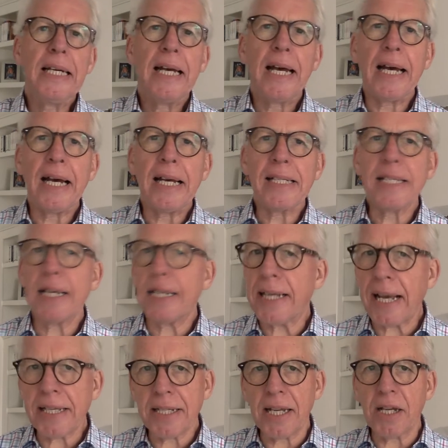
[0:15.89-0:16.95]
a
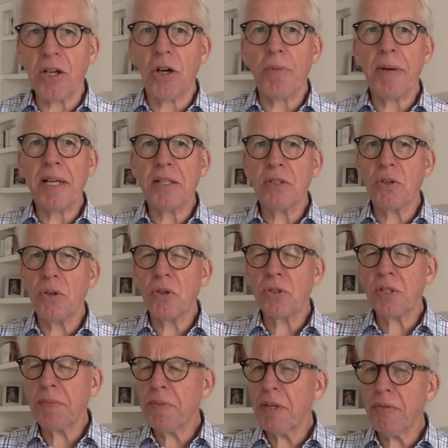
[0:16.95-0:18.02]
sarcastic comment, or
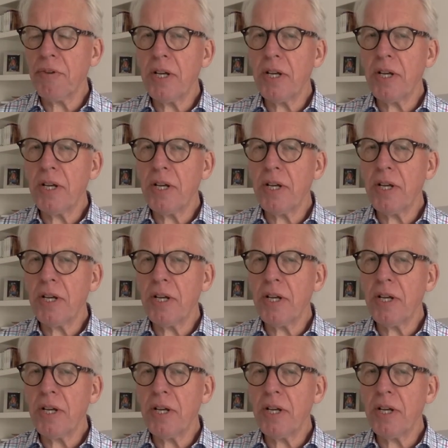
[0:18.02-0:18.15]
something